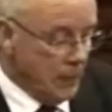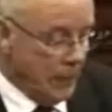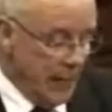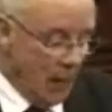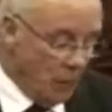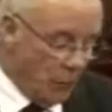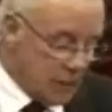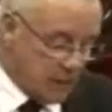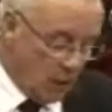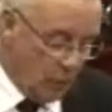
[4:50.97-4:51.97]
And now we're
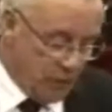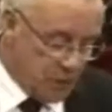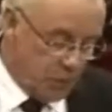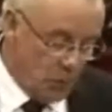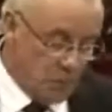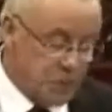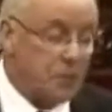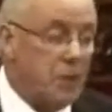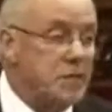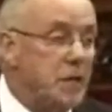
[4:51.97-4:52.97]
wrestling with this bill,
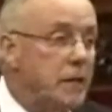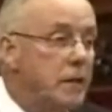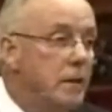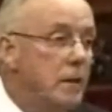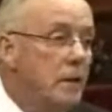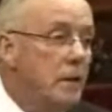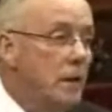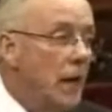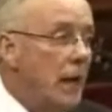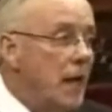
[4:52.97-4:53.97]
Mr. President,
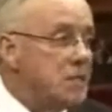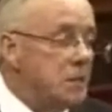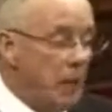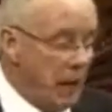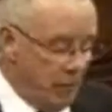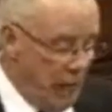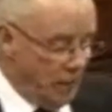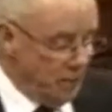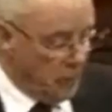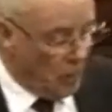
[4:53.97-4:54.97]
against the
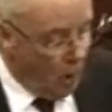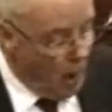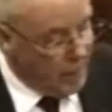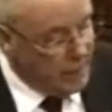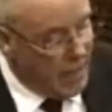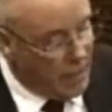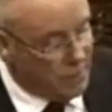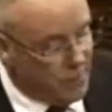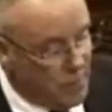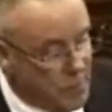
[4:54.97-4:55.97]
background of declining
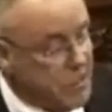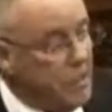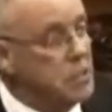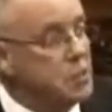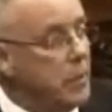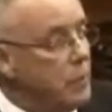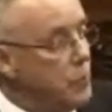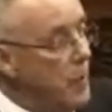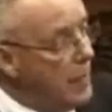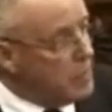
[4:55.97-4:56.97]
native forest industry
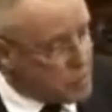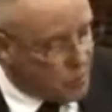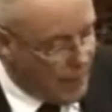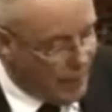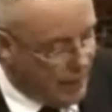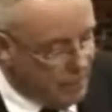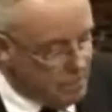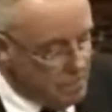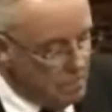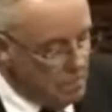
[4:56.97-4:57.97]
throughout Australia.
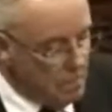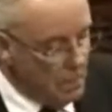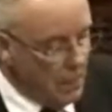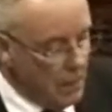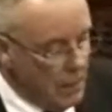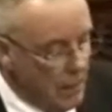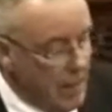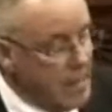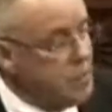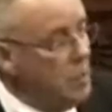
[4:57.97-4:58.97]

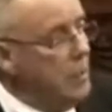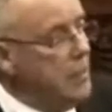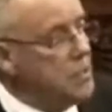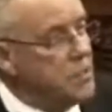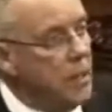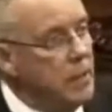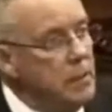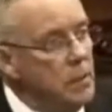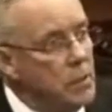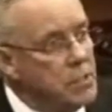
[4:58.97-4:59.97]
And as the Leader
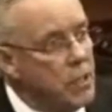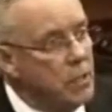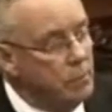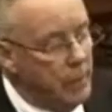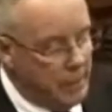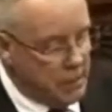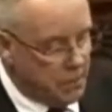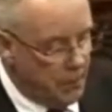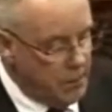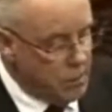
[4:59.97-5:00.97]
said in her second reading
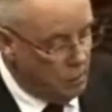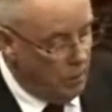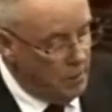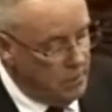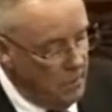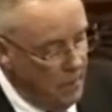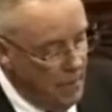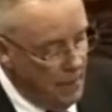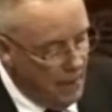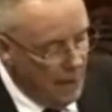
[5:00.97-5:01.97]
speech, quote,
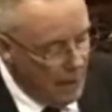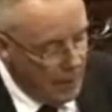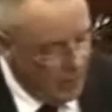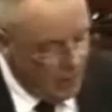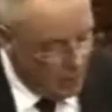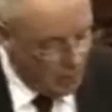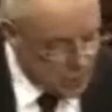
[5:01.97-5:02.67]
There